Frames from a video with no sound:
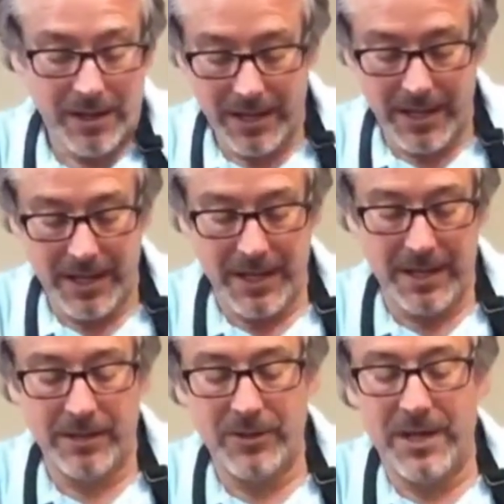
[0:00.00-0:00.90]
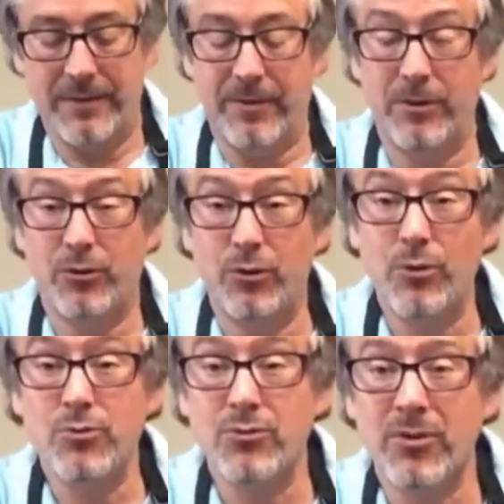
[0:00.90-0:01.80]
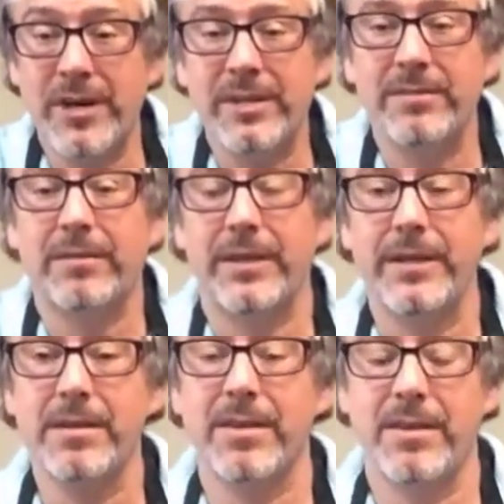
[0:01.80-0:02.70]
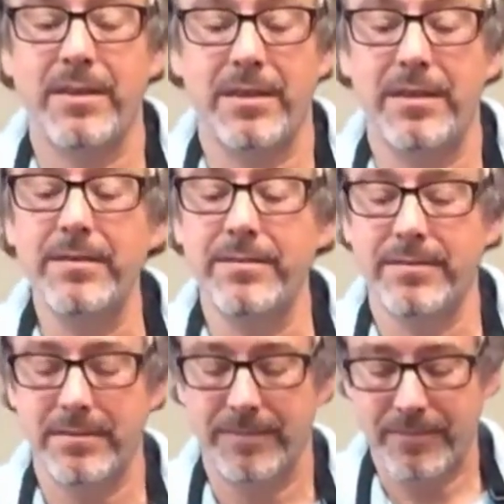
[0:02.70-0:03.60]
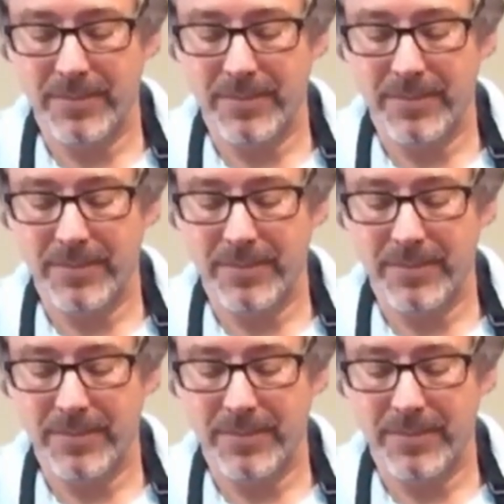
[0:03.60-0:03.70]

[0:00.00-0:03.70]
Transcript: And you have 2 trays like this.